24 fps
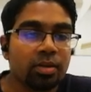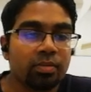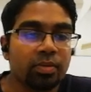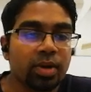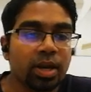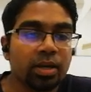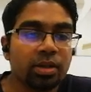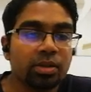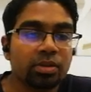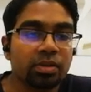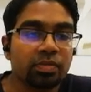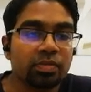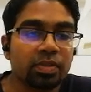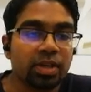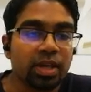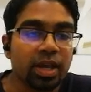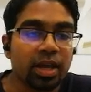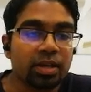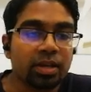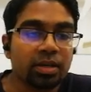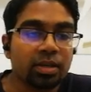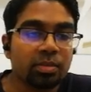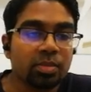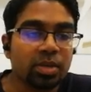Radius of
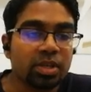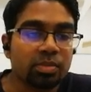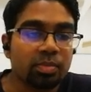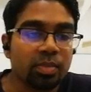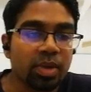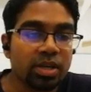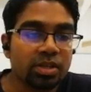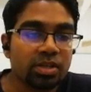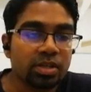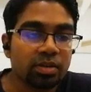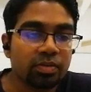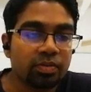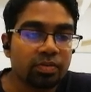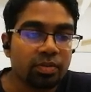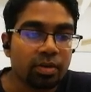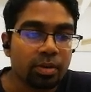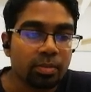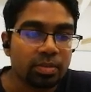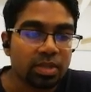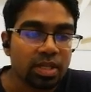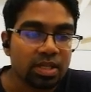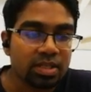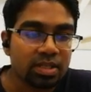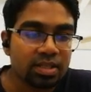the atom is measured
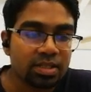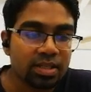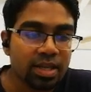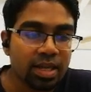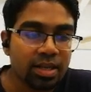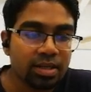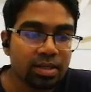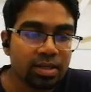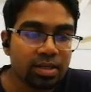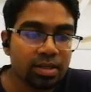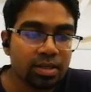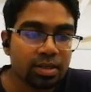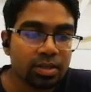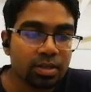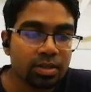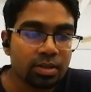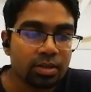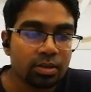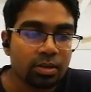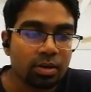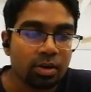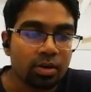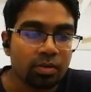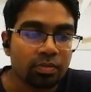from the
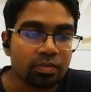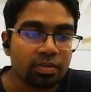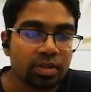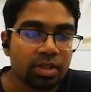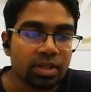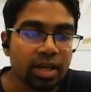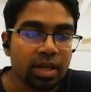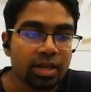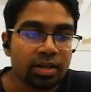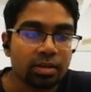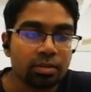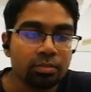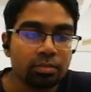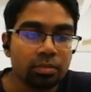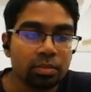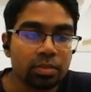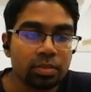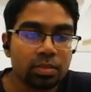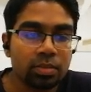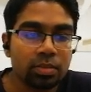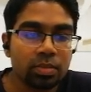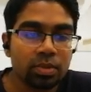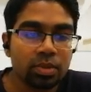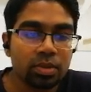center of the atom
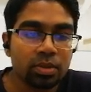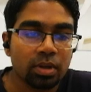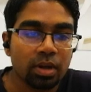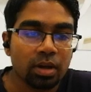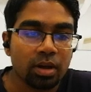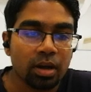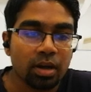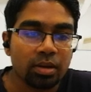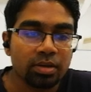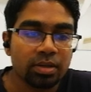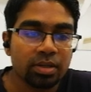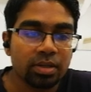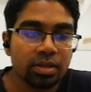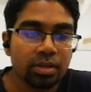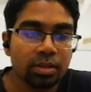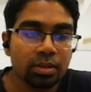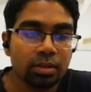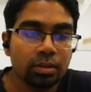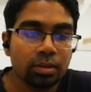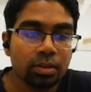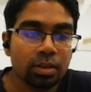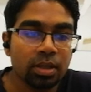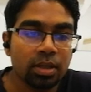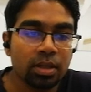
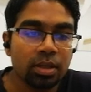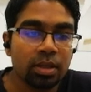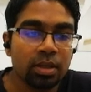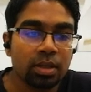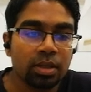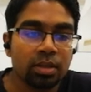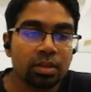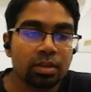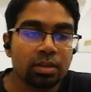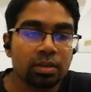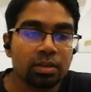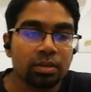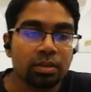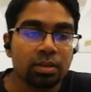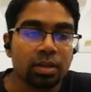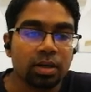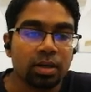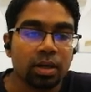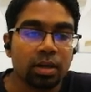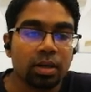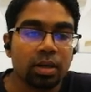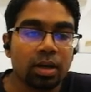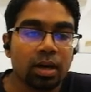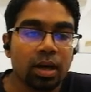until
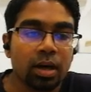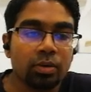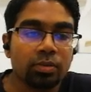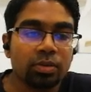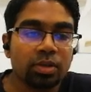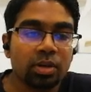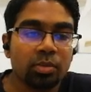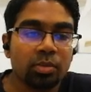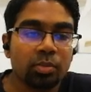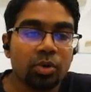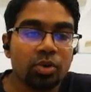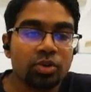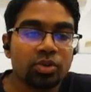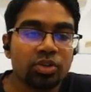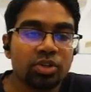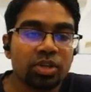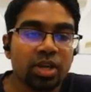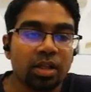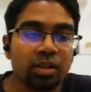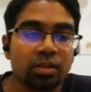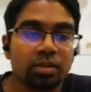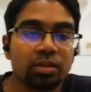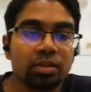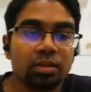the outermost
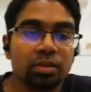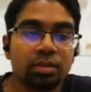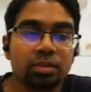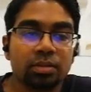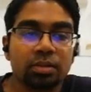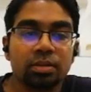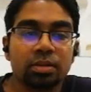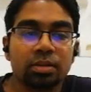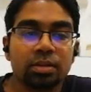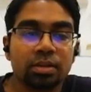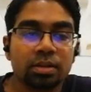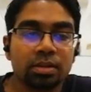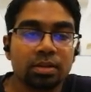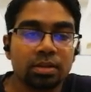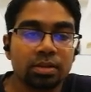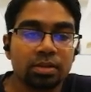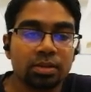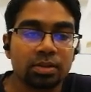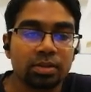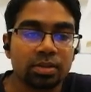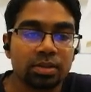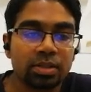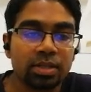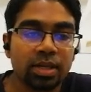shell.
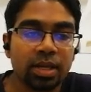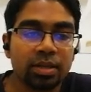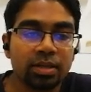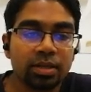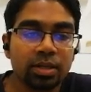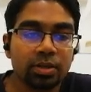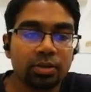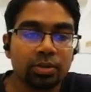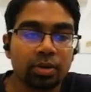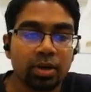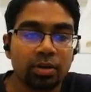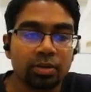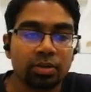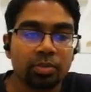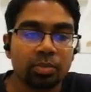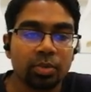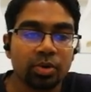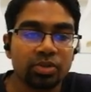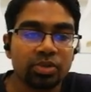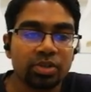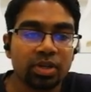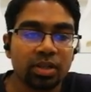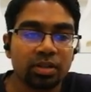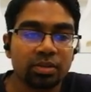So center to
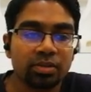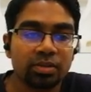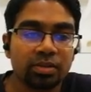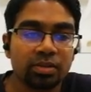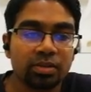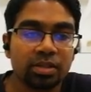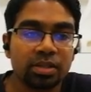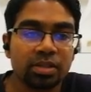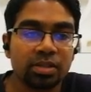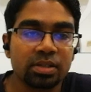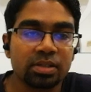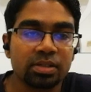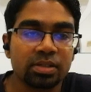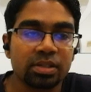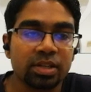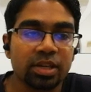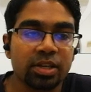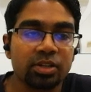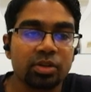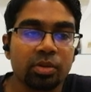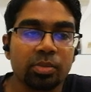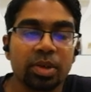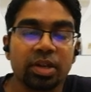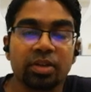outermost shell. So this is the
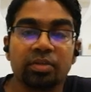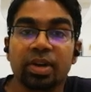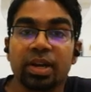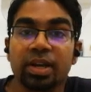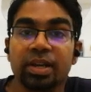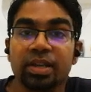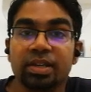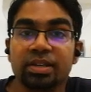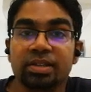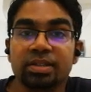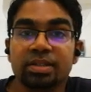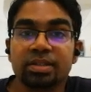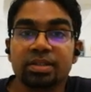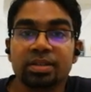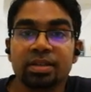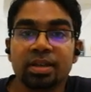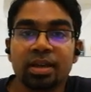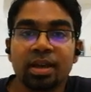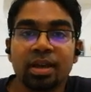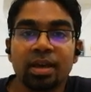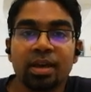atomic radius.